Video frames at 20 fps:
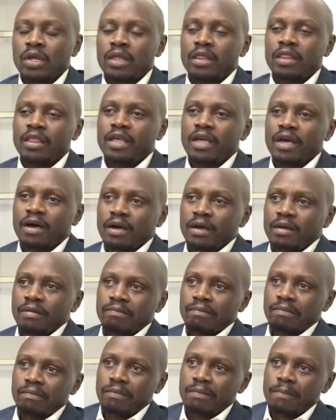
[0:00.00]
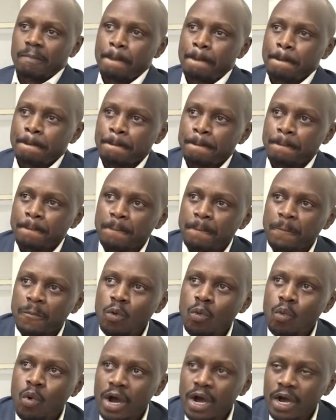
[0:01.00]
their
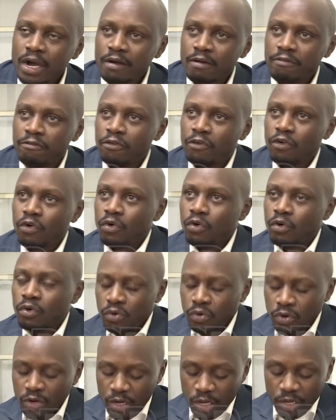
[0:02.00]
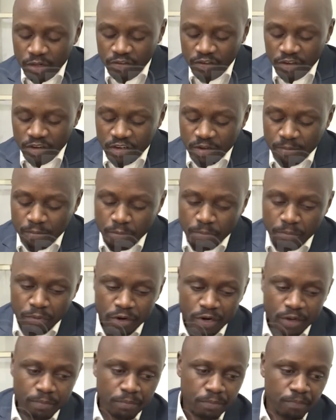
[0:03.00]
work for the injectable
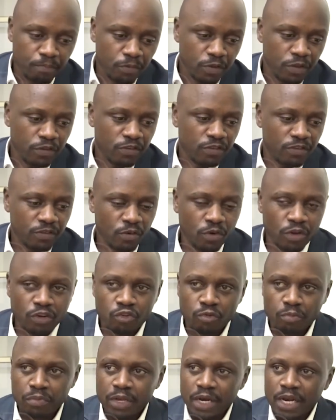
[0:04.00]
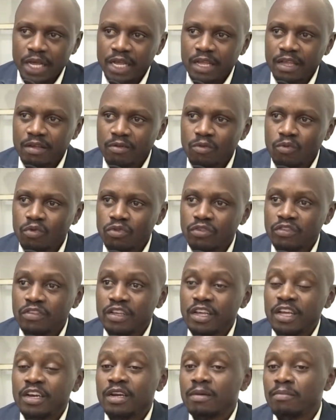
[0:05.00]
PrEP is going to be like, we could
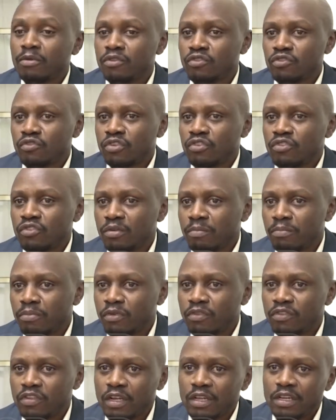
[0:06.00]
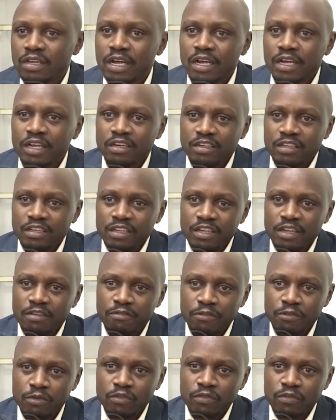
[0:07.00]
say, a demonstration project targeting a few